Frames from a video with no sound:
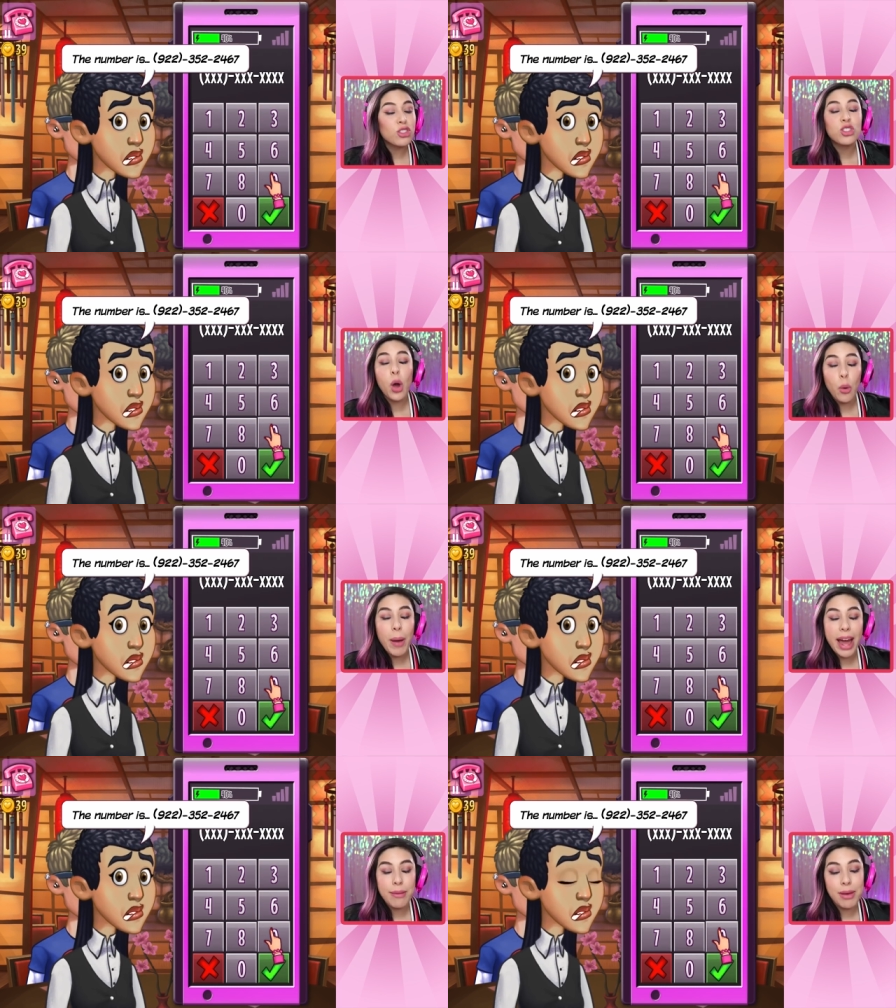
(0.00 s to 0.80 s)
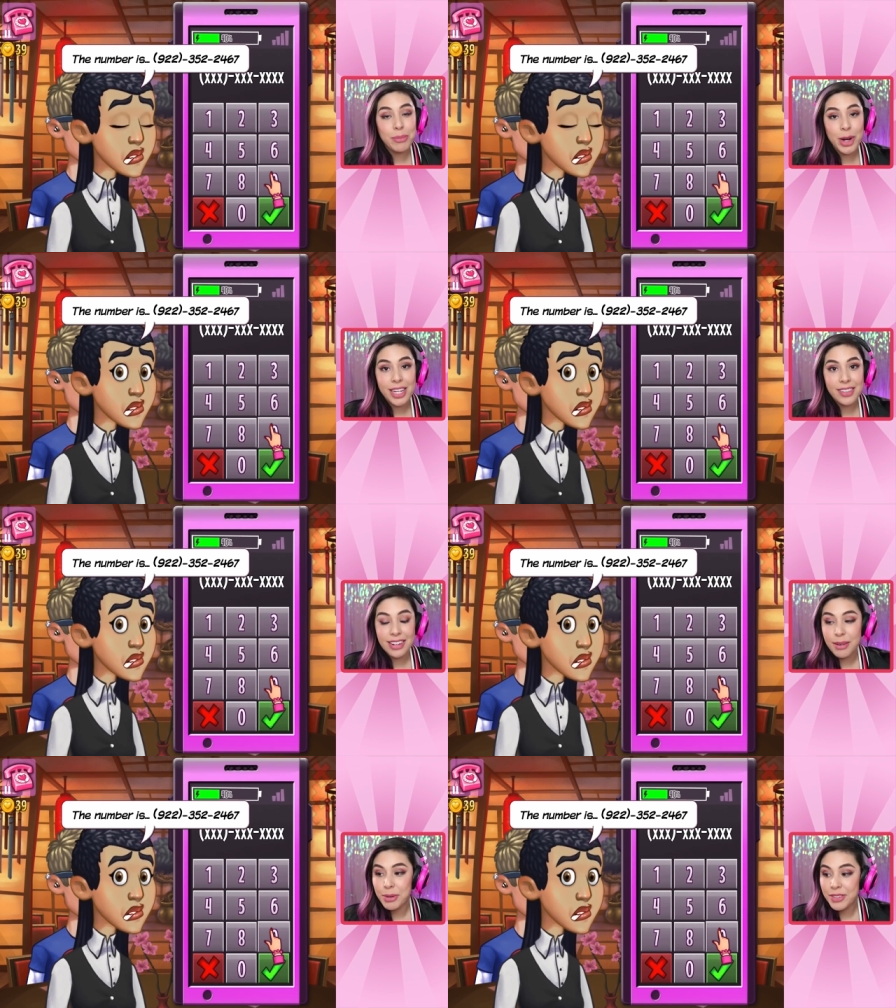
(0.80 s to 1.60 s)
so bad at
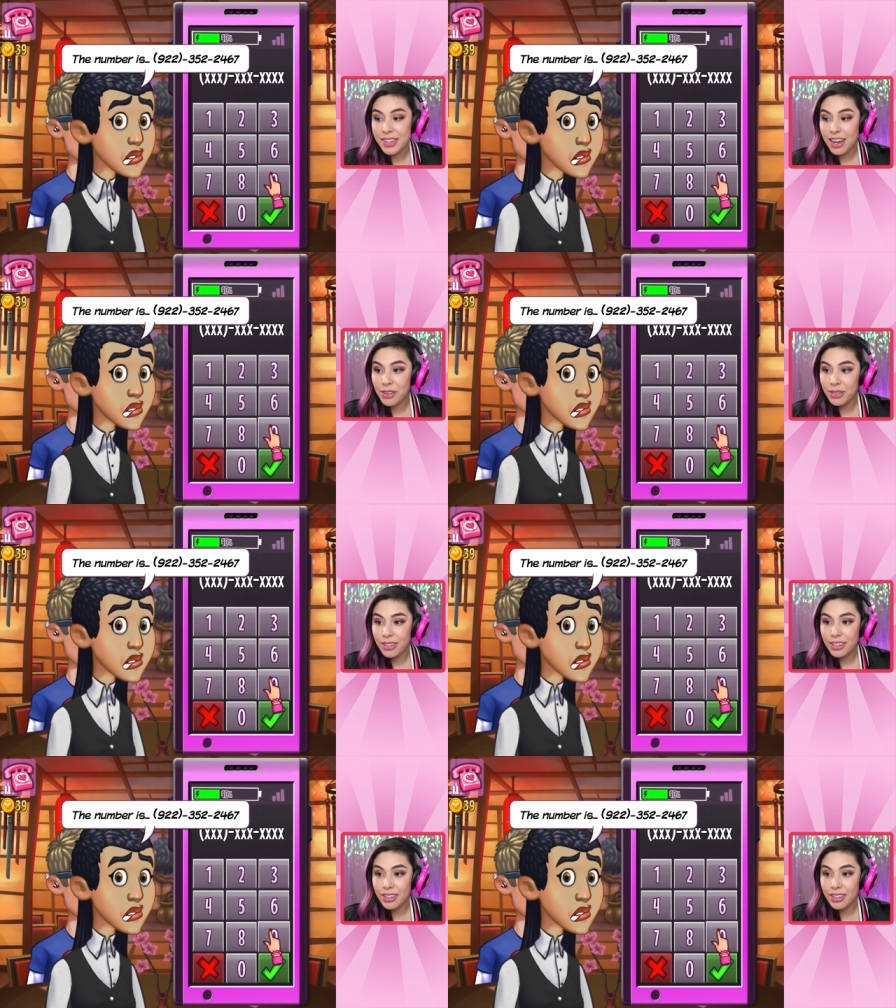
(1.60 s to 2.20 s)
memorizing numbers now.